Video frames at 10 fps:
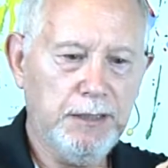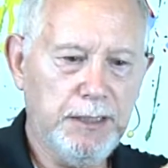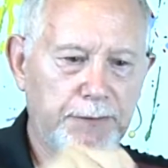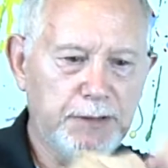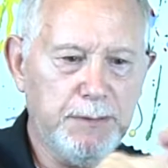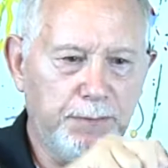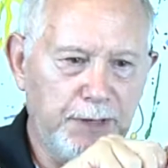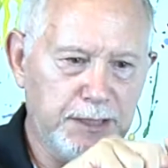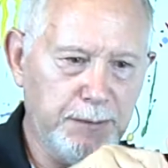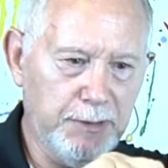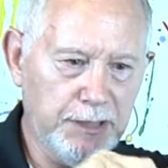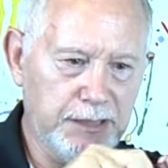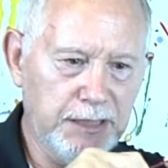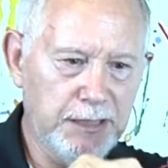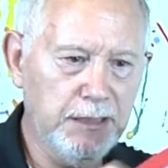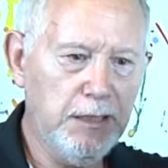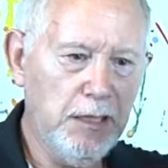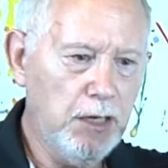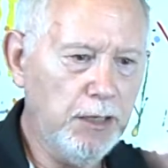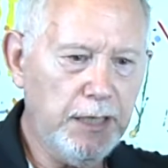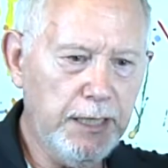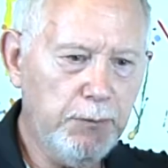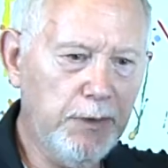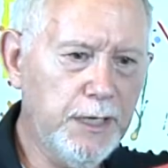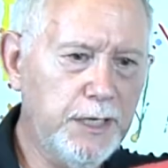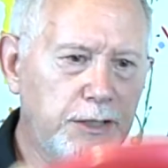Give it some flexibility. Okay, we're going to